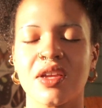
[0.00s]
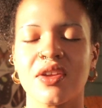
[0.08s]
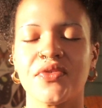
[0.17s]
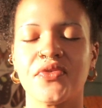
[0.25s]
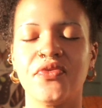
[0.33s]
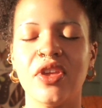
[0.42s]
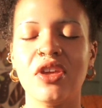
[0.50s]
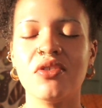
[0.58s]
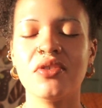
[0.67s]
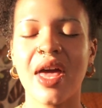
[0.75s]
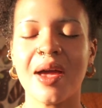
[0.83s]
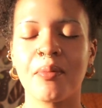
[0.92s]

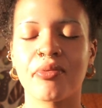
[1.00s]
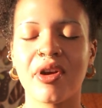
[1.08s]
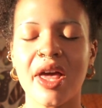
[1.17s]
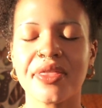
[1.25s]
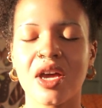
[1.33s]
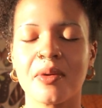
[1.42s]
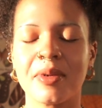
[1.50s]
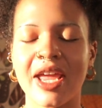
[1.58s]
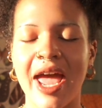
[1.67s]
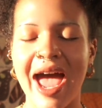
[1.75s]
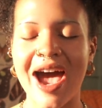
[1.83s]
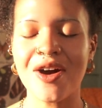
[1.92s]
Feel that breath
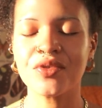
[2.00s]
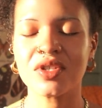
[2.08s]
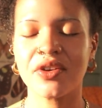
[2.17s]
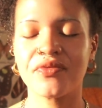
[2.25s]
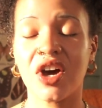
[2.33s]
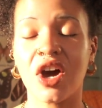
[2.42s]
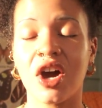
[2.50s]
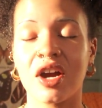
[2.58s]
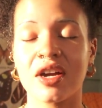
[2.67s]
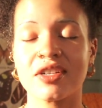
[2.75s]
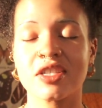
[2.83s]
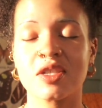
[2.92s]
coming out of the
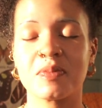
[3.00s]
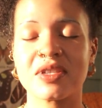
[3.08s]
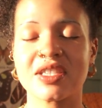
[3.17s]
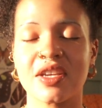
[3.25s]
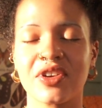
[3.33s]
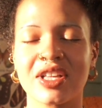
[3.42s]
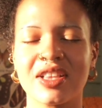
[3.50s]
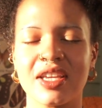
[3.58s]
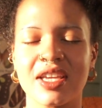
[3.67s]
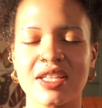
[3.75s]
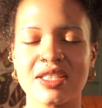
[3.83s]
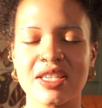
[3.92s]
heart specifically.
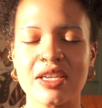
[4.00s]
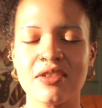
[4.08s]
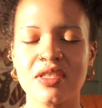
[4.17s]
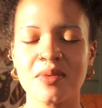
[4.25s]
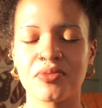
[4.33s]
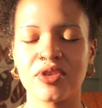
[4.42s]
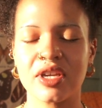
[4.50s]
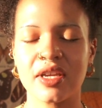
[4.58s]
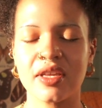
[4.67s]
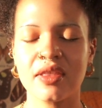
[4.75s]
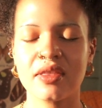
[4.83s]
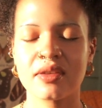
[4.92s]
Continue to
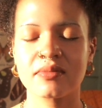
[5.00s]
breathe.